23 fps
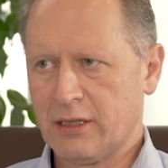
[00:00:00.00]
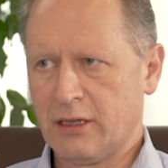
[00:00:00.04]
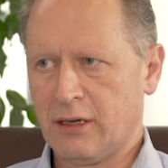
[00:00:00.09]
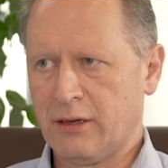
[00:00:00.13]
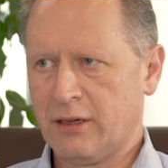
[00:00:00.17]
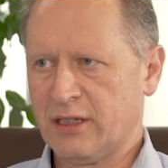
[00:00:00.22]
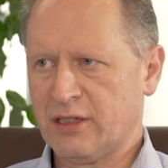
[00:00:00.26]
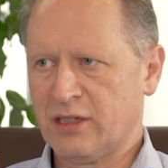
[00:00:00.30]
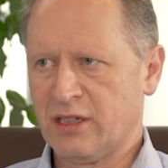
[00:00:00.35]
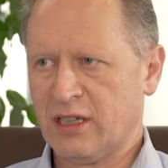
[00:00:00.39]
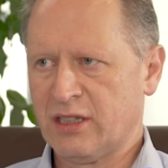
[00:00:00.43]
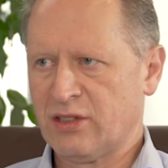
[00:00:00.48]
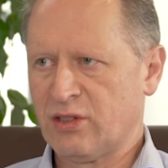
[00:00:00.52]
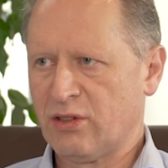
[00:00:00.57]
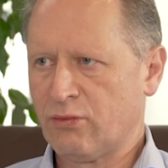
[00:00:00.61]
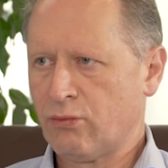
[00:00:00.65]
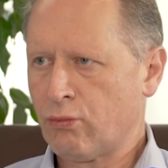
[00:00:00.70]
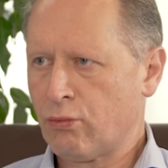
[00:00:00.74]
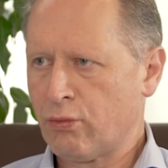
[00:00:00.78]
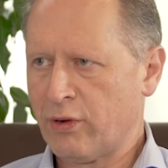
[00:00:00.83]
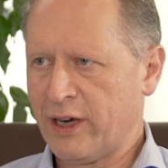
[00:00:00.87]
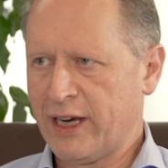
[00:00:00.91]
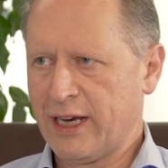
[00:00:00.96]
It's a
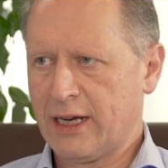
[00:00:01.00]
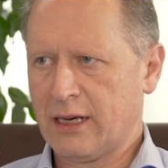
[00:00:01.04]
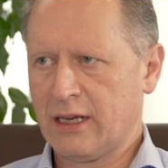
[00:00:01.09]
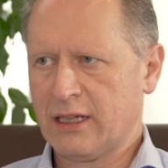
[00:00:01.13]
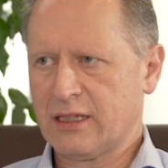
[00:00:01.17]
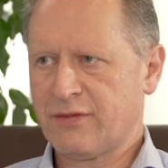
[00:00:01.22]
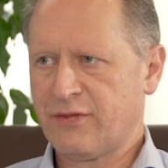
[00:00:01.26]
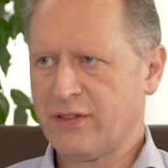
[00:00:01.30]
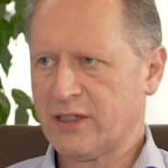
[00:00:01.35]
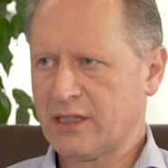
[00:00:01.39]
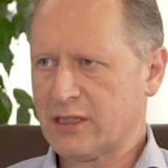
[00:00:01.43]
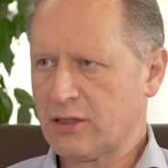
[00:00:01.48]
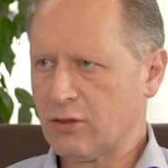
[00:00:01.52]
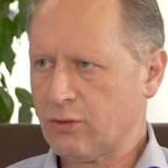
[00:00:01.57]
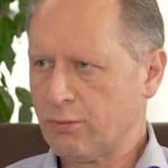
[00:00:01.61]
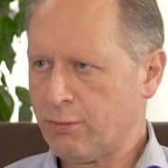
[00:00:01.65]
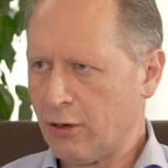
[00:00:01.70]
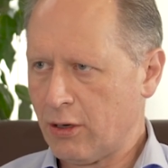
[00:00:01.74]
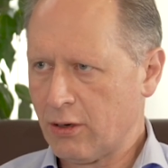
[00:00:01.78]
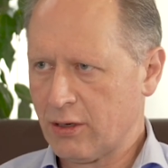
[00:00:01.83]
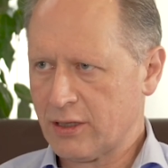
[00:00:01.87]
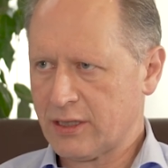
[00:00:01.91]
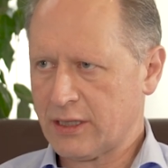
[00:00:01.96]
reckless fiscal
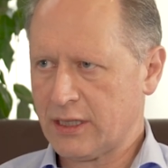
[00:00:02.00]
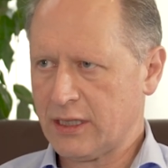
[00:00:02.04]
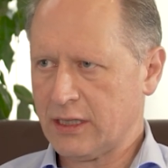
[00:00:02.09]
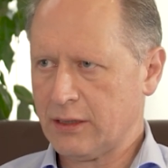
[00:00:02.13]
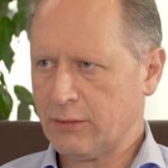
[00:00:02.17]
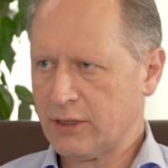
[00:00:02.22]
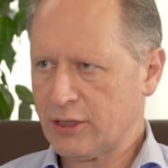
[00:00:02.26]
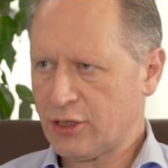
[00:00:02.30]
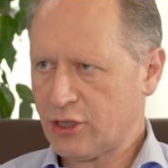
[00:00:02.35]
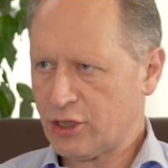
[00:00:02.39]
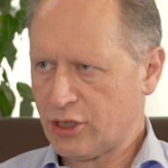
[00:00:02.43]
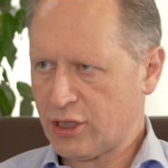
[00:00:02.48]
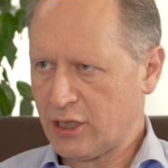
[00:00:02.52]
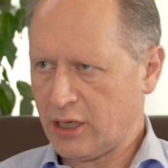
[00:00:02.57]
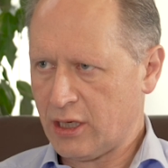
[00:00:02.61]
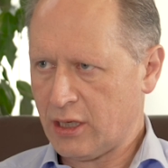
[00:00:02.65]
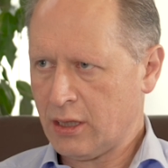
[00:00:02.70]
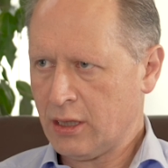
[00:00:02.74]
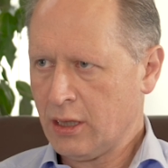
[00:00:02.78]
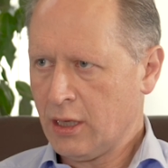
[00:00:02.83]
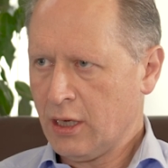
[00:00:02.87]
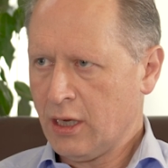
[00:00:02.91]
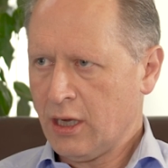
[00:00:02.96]
policy, which
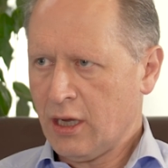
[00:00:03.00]
the